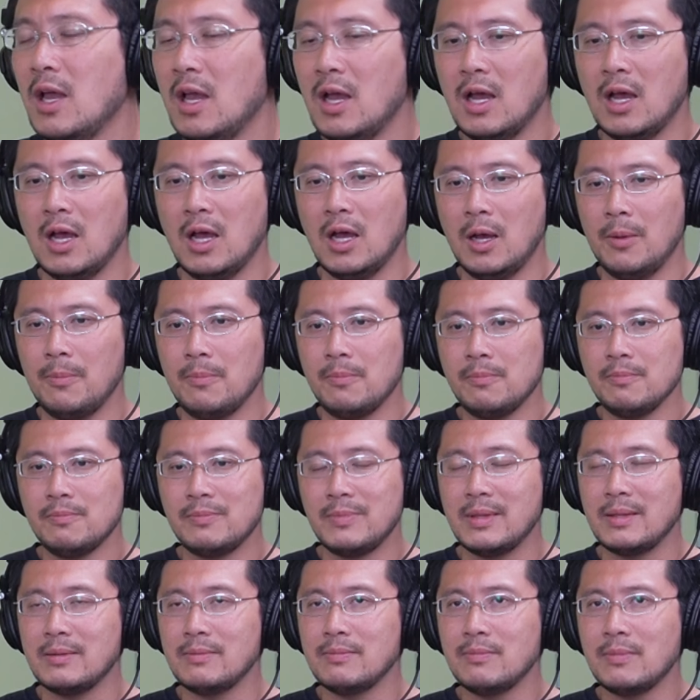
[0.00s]
Um,
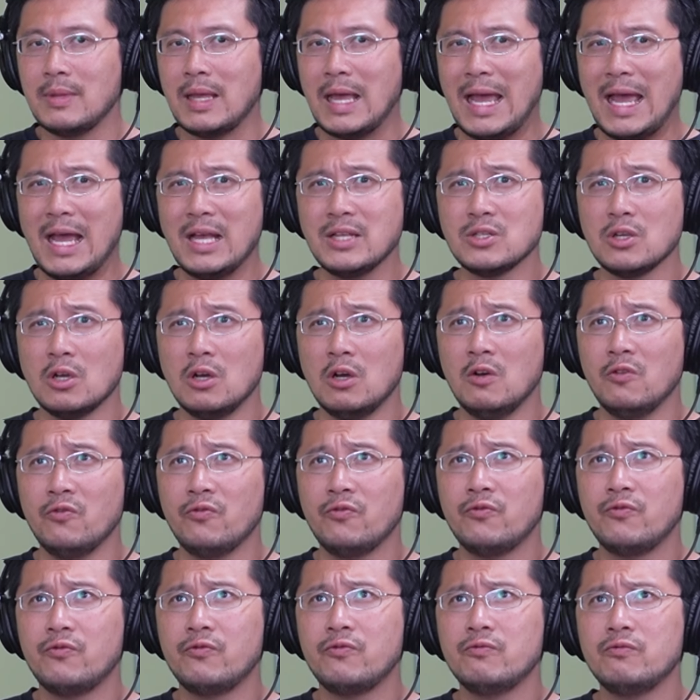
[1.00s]
as of,
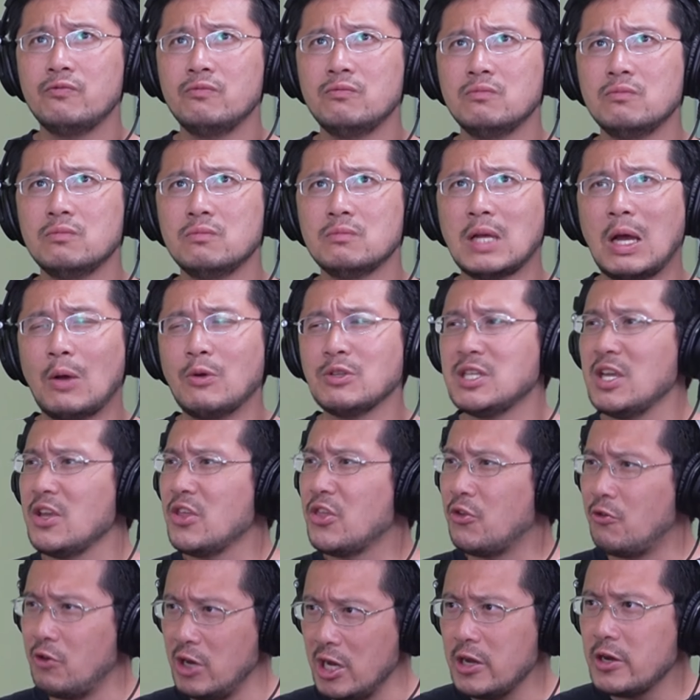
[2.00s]
I would say
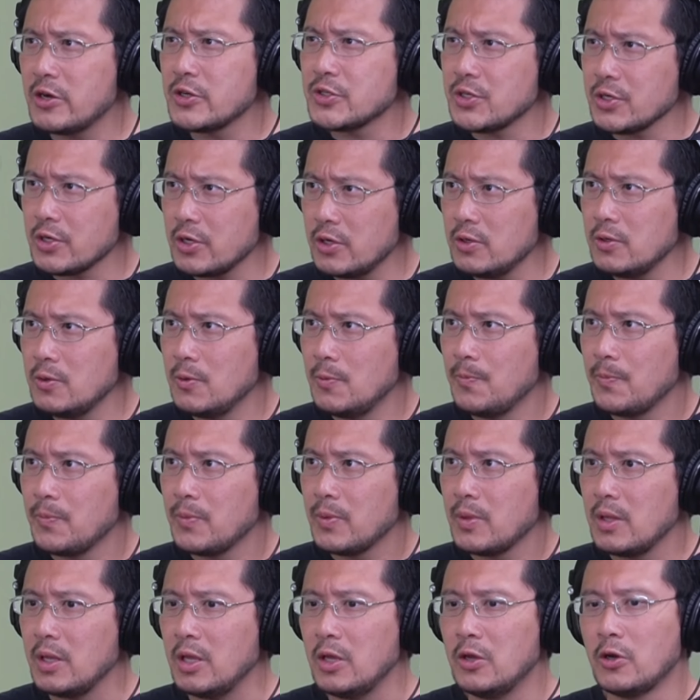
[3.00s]
three years ago,
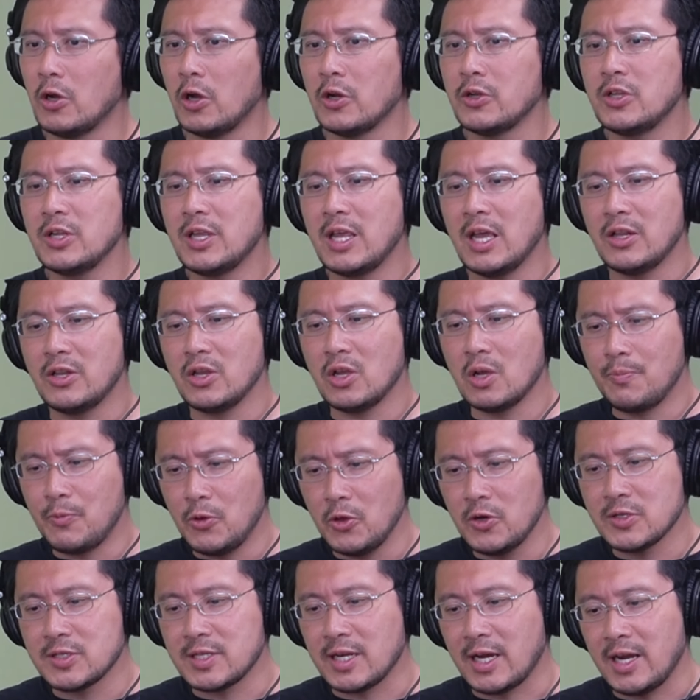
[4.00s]
in order to get into computer
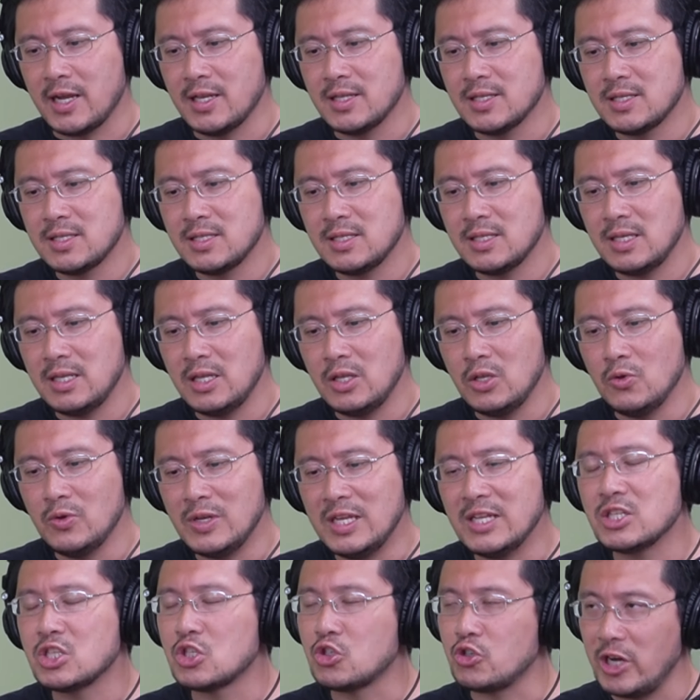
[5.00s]
science, you need
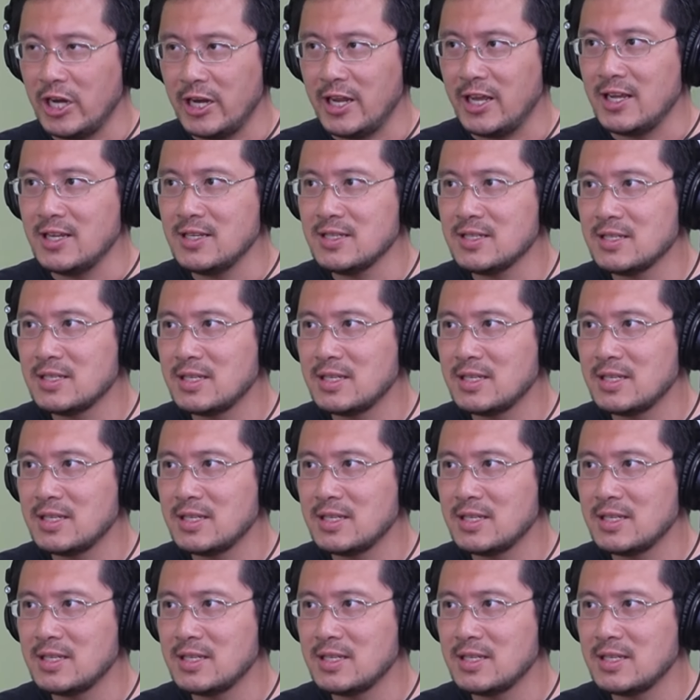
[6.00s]
straight A's